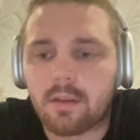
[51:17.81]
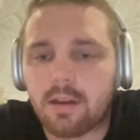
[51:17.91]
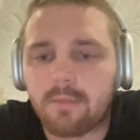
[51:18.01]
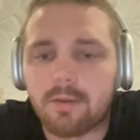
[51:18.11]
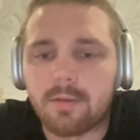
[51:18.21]

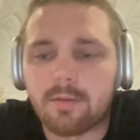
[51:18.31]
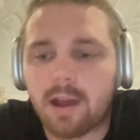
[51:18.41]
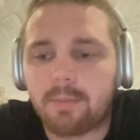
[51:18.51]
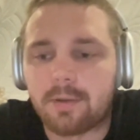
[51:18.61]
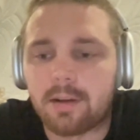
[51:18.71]
maybe
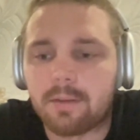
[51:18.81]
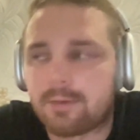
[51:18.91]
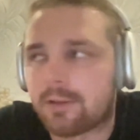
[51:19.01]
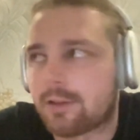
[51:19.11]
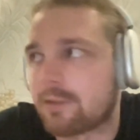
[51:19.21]
wrap it up
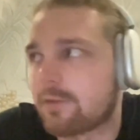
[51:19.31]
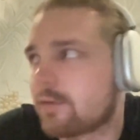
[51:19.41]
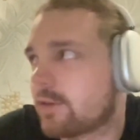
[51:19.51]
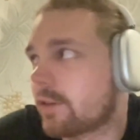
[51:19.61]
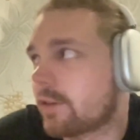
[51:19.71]
for
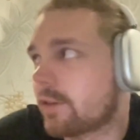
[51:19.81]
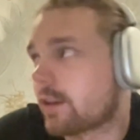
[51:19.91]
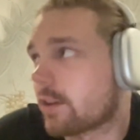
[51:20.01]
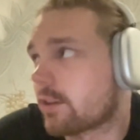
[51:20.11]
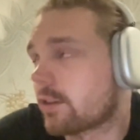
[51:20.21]
this
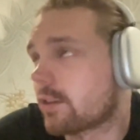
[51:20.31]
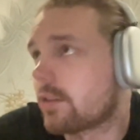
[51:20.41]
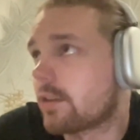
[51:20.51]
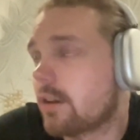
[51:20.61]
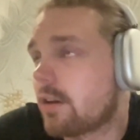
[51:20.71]
session.